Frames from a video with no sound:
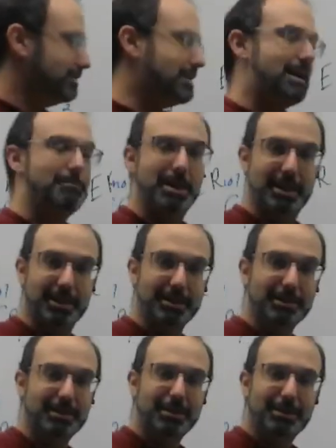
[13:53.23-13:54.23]
That many.
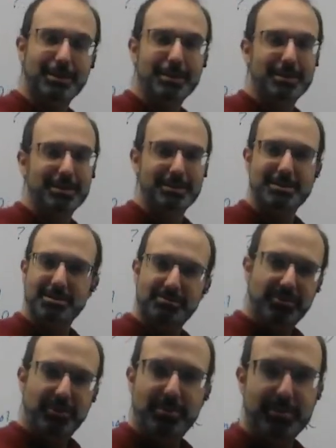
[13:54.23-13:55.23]
This is
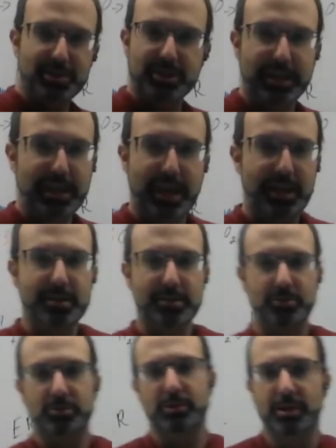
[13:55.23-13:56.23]
very much like any
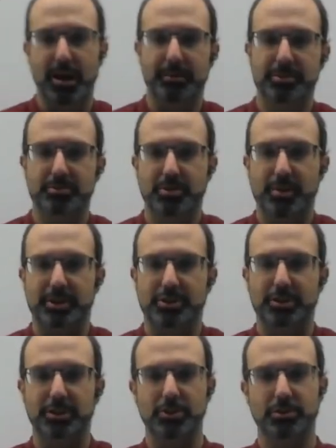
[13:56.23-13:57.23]
other stoichiometry
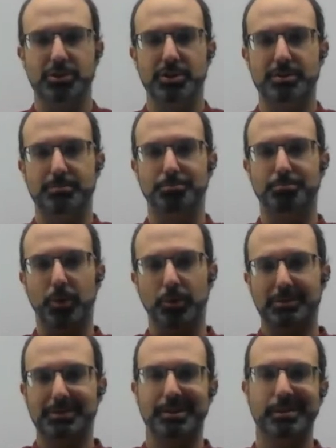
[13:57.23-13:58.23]
question. You're just
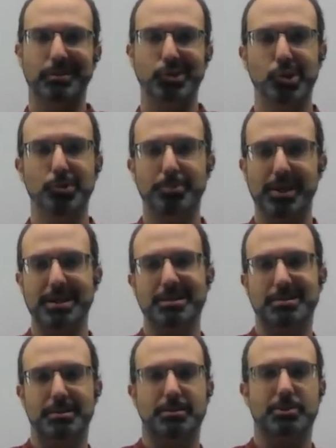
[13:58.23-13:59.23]
bolting new
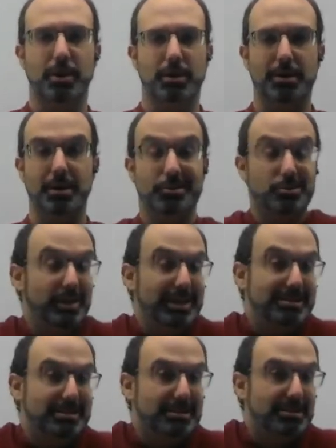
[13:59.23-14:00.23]
pieces onto an
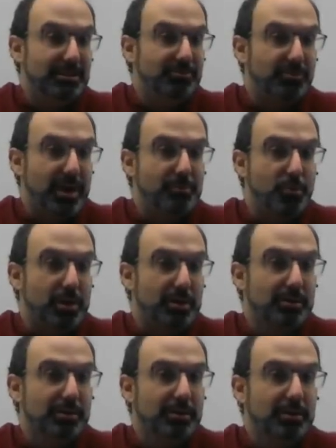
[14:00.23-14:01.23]
existing framework.